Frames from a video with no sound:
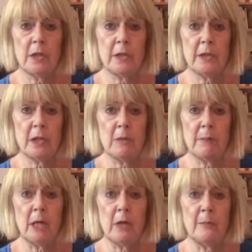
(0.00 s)
And to
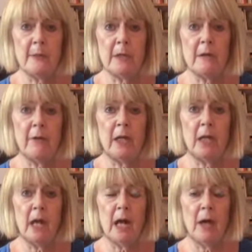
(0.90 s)
start by
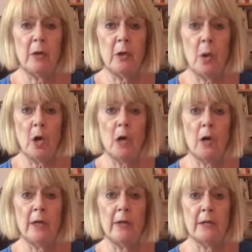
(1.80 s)
observing how you
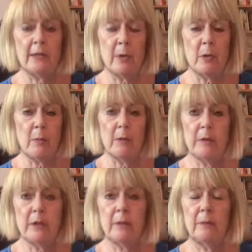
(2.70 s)
are in this
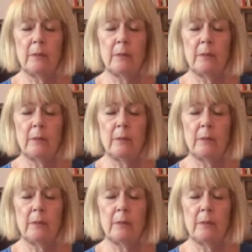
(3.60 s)
moment.